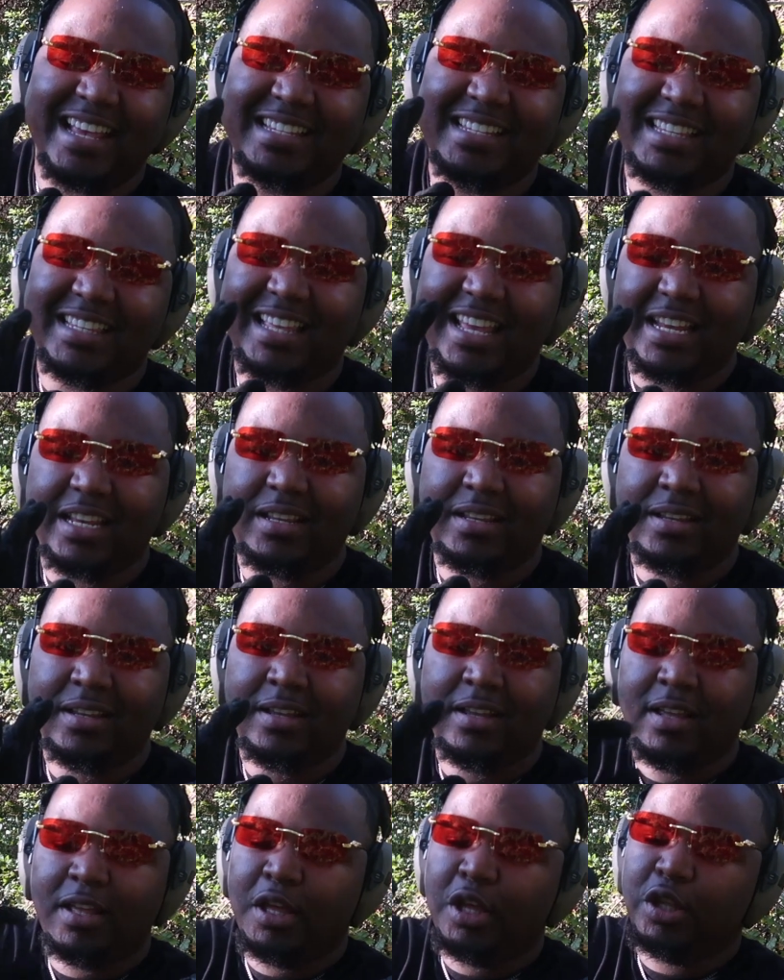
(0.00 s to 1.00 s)
designated
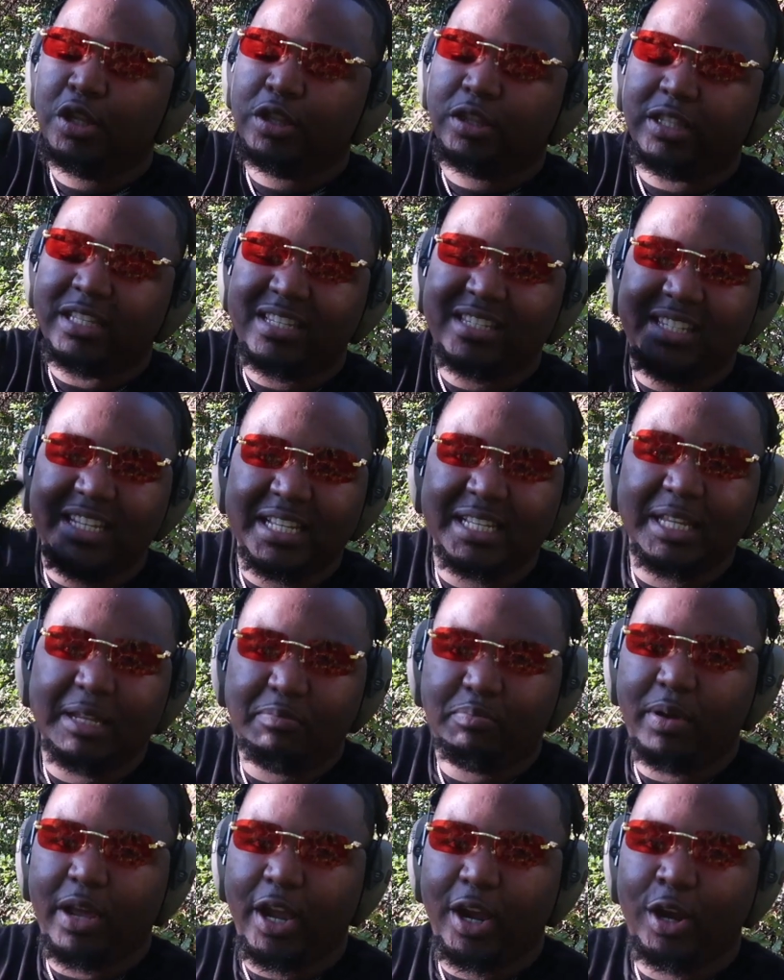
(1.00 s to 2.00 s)
the Cyelee
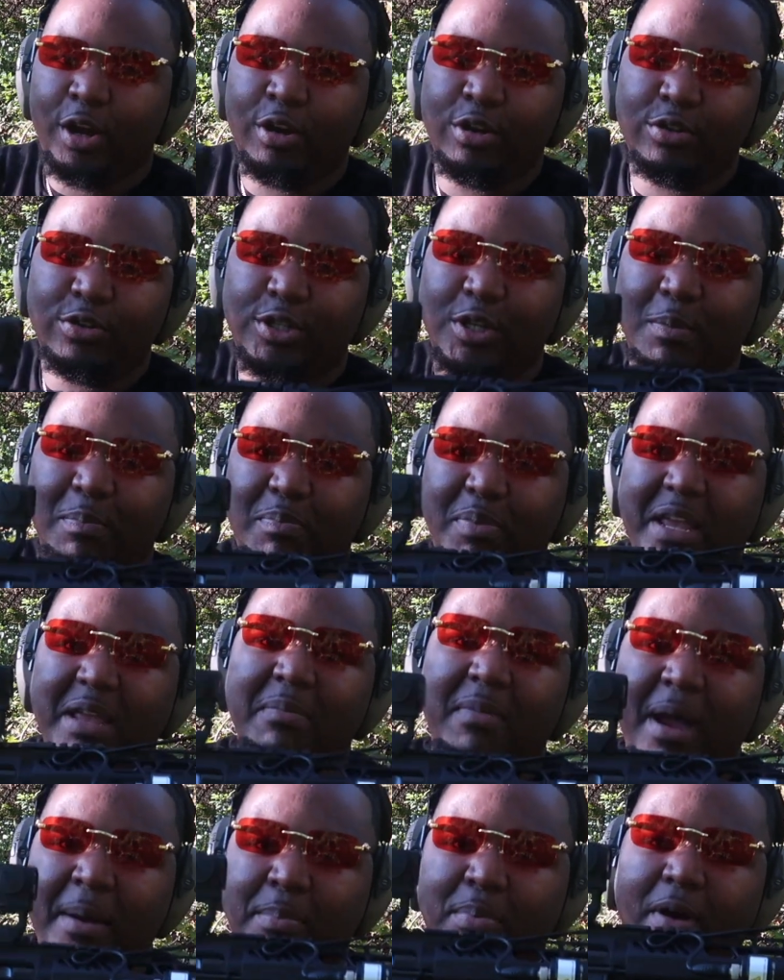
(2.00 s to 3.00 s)
Bear to be
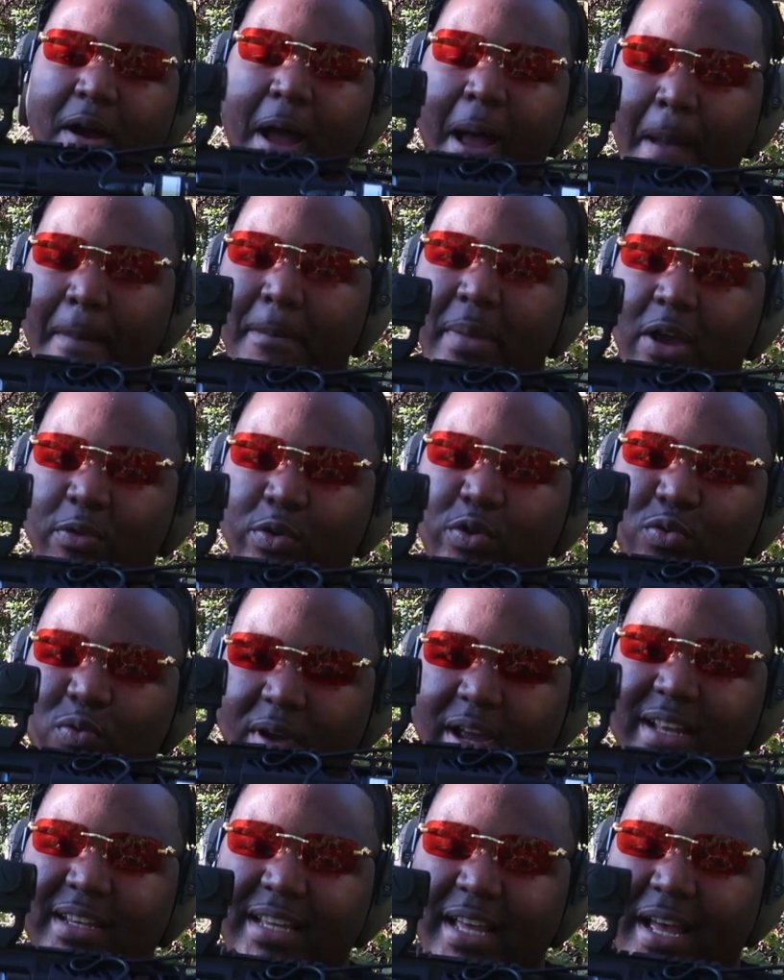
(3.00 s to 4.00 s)
my primary
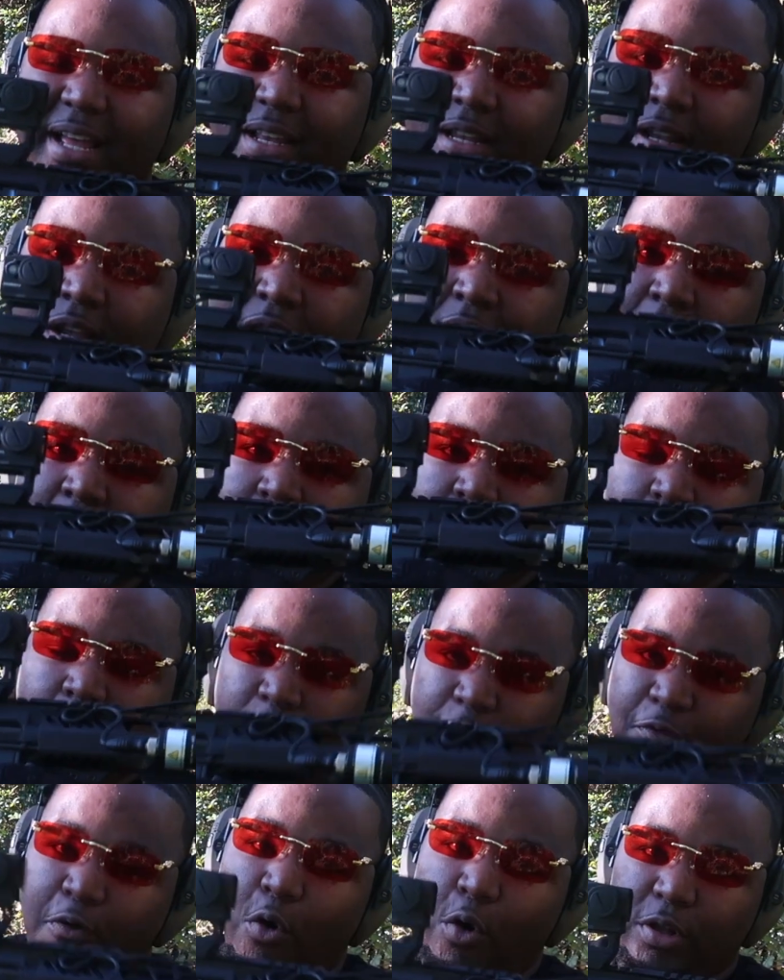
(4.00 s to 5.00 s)
red dot
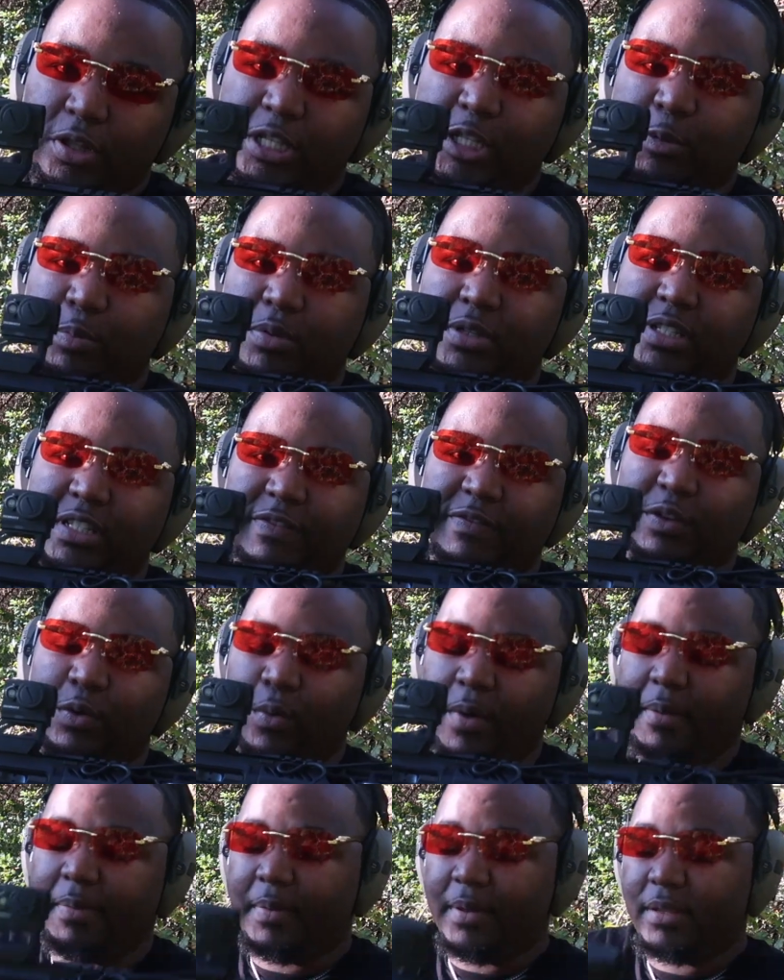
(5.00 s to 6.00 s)
for this specific
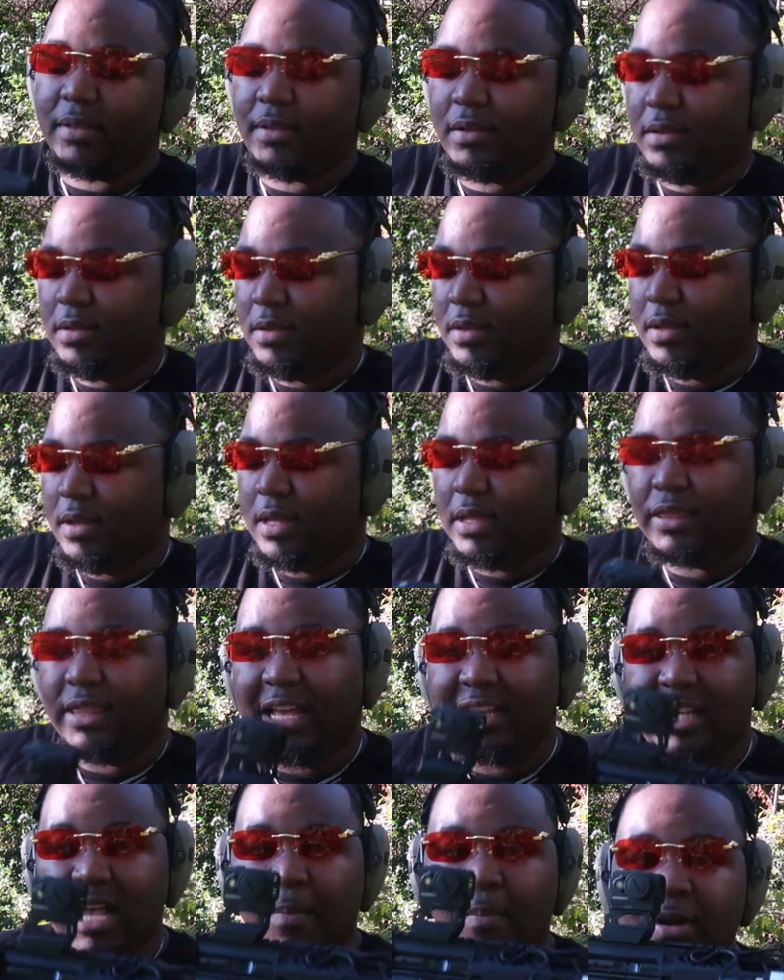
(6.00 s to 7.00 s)
weapon.
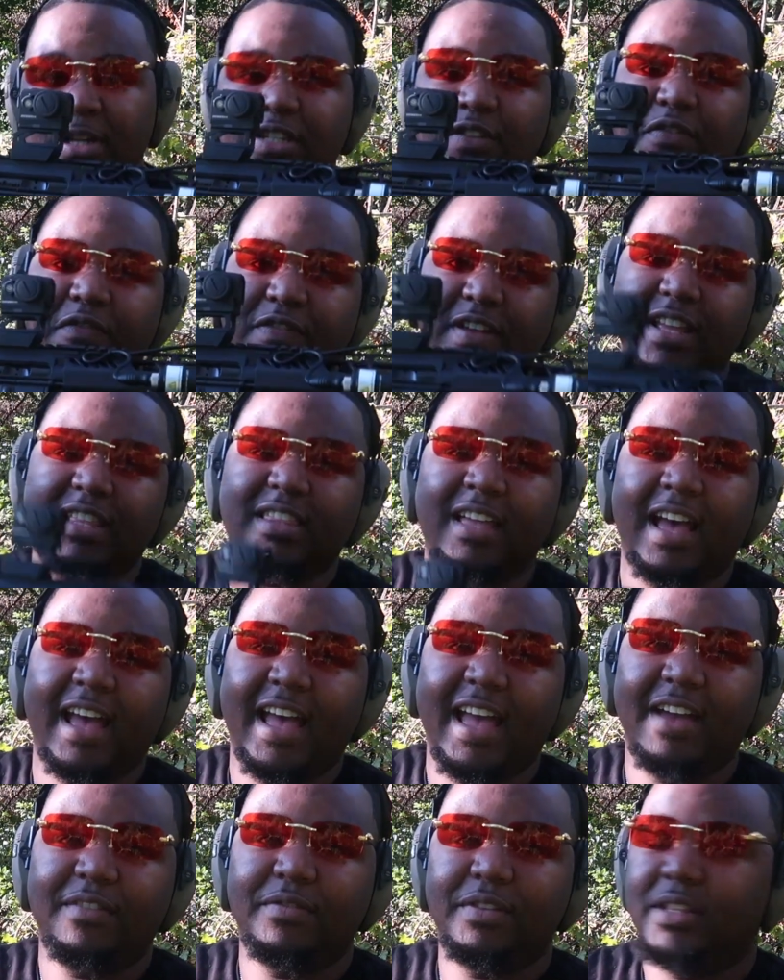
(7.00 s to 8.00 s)
That's how much faith I
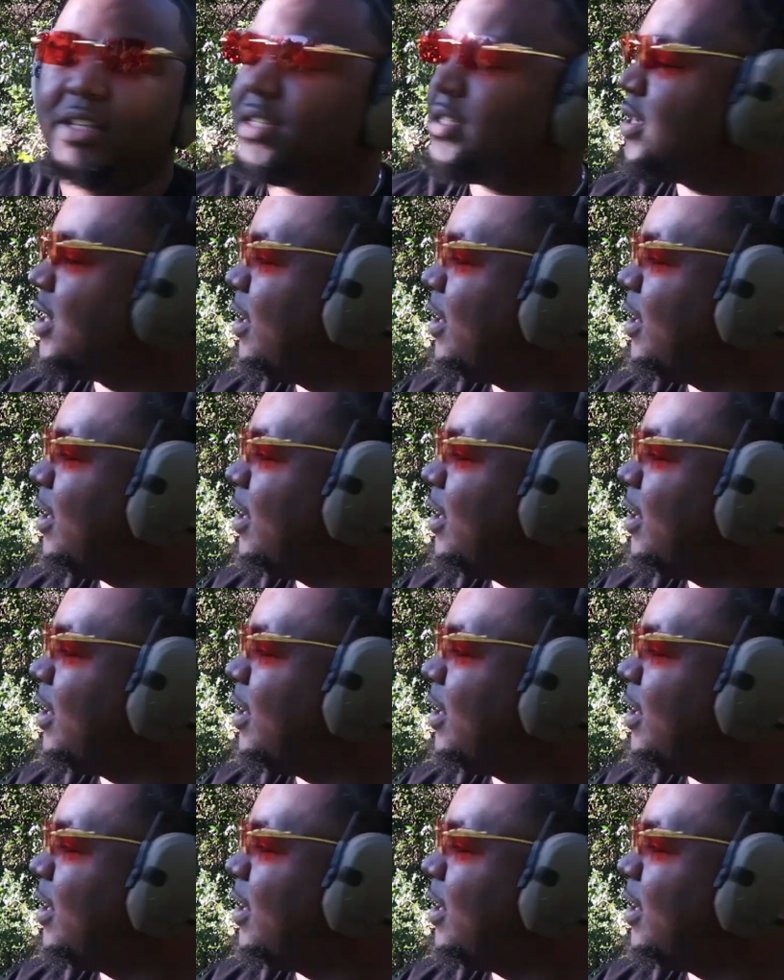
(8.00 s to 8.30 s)
have in this